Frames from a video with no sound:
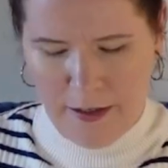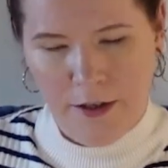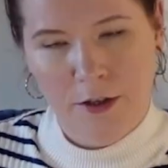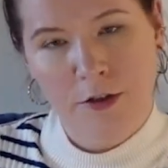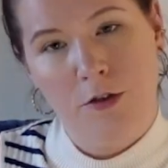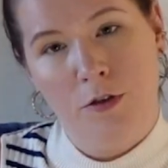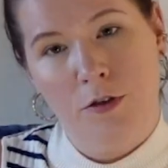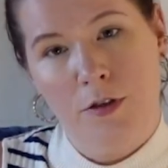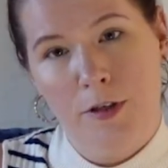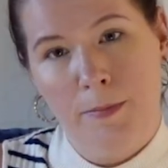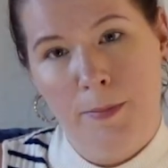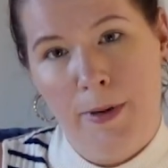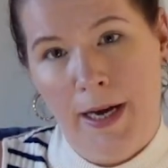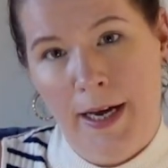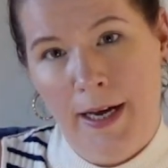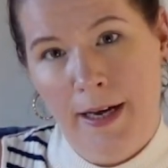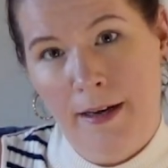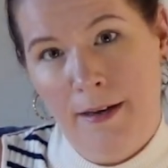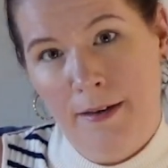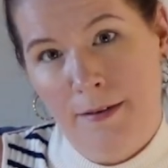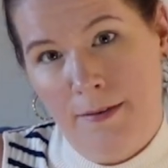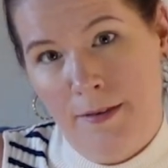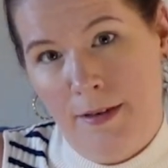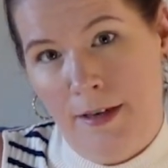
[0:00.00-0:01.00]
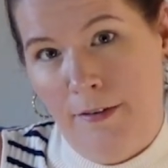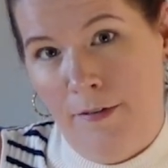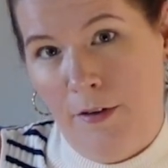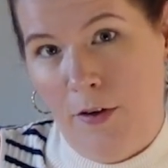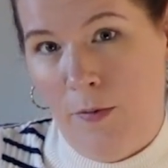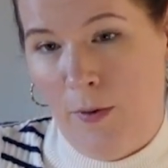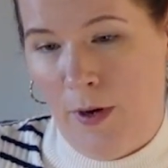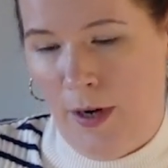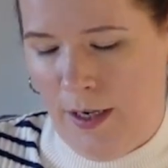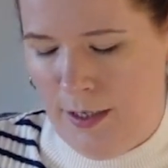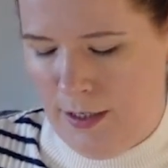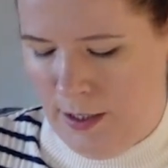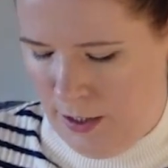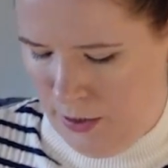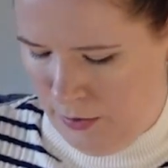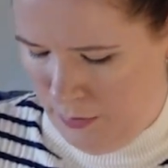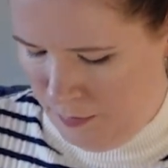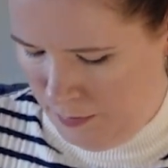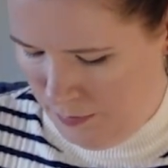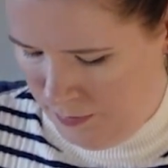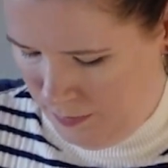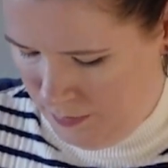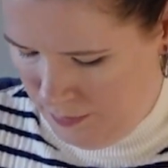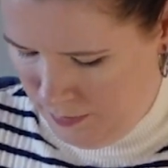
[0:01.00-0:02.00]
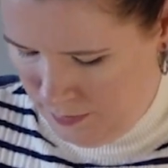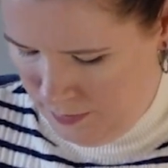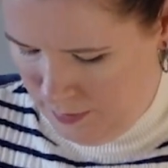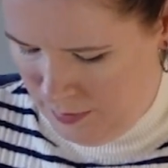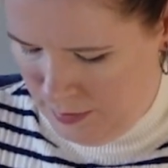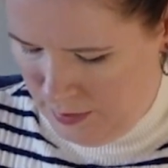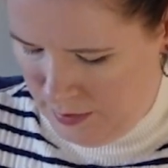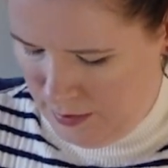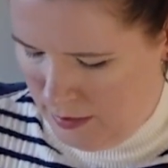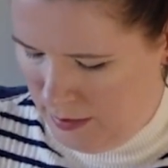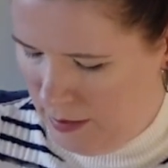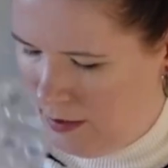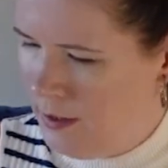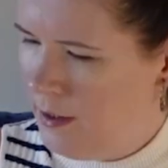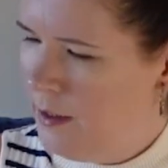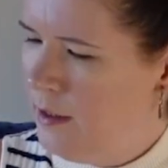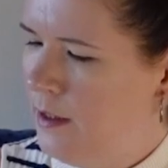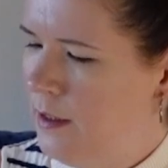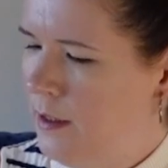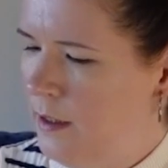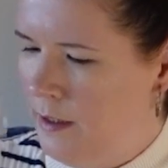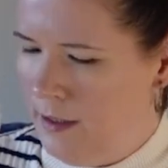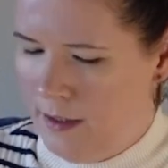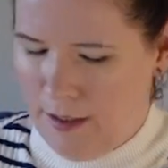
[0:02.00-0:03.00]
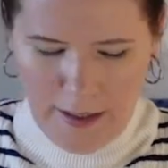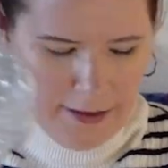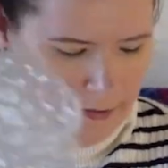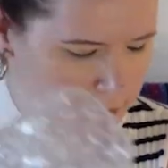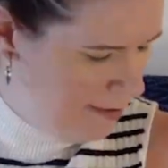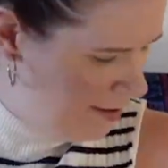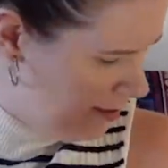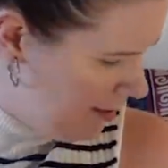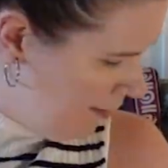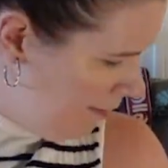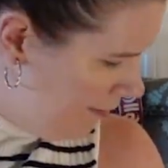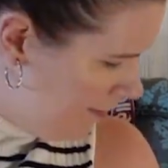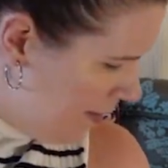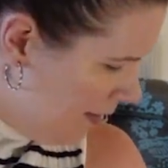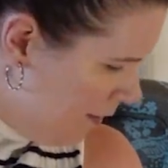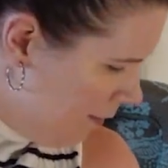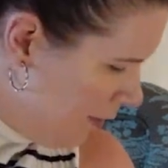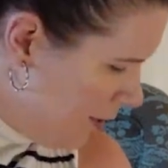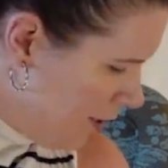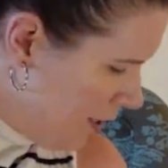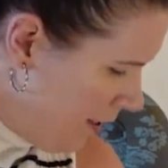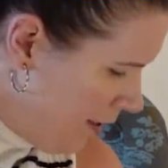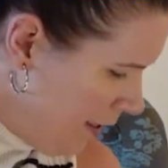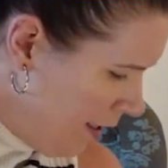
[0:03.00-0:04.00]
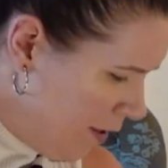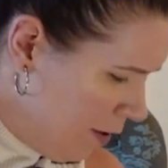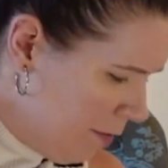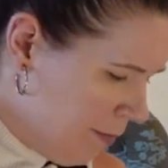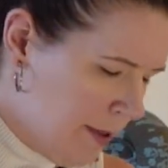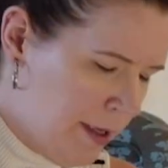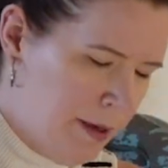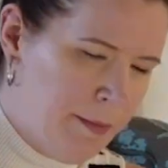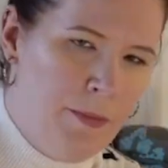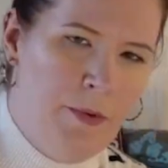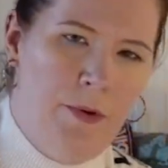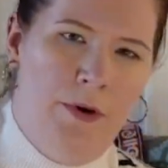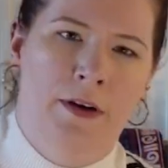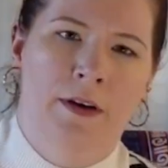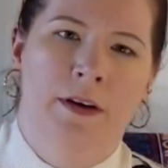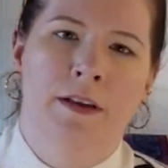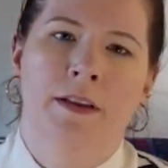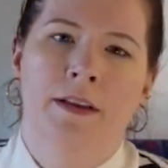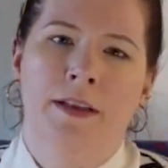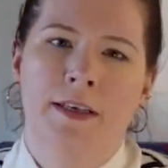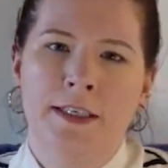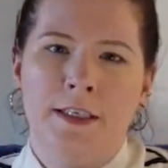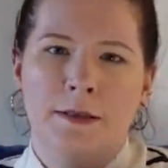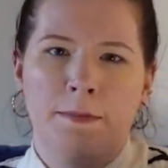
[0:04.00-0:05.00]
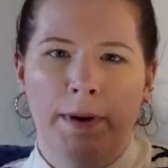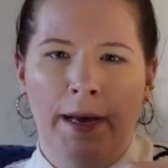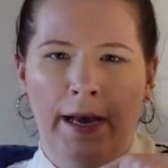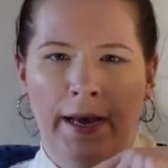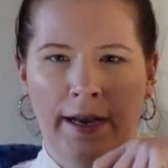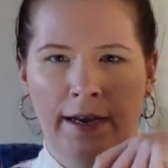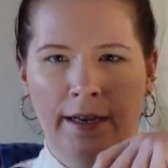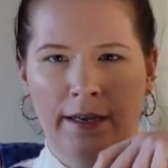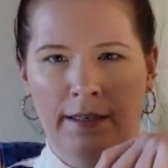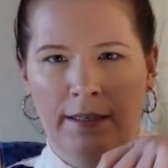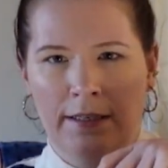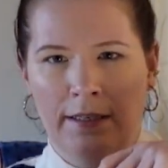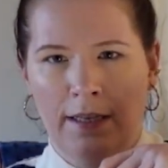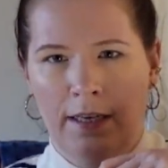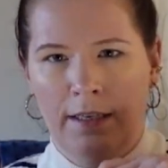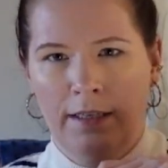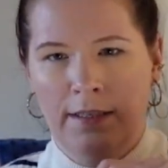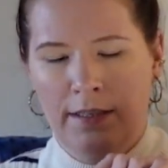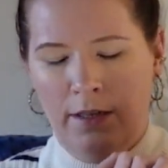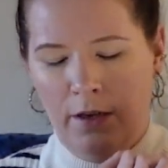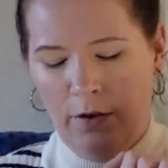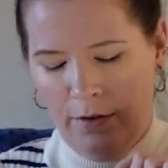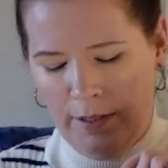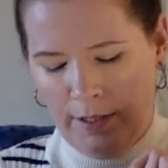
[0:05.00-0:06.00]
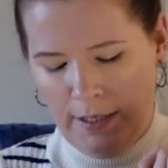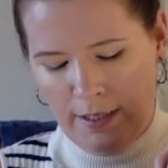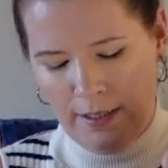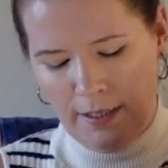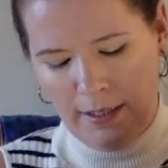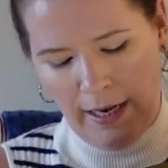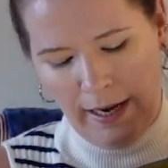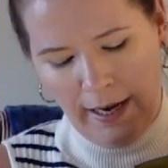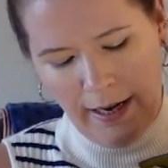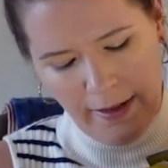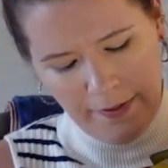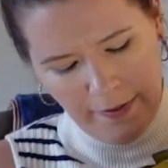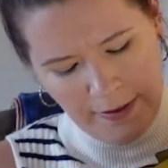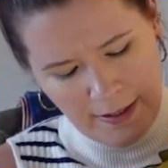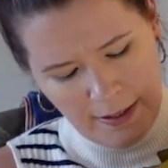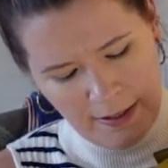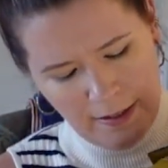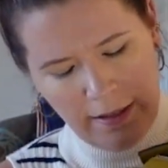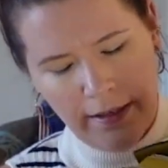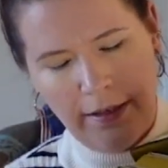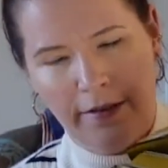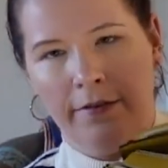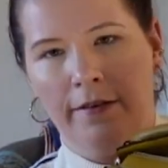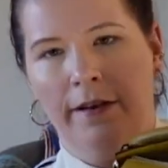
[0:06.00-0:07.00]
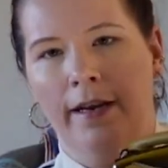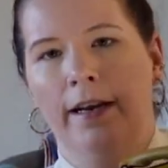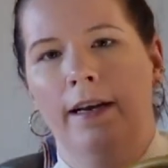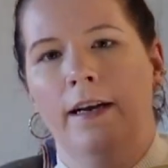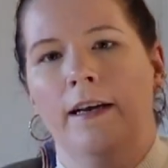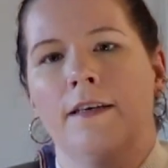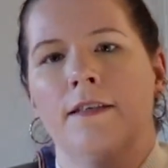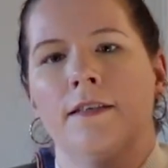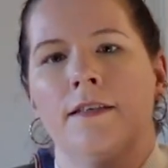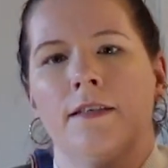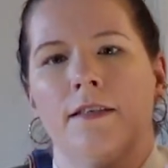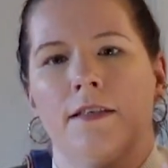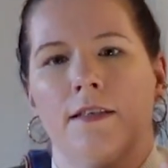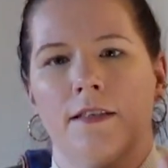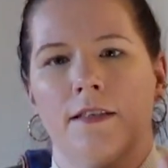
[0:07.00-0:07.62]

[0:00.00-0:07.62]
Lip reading: it a shoulder bag if you wanted to. They stuffed it, which I think will be important. This bag does, I got this in the grained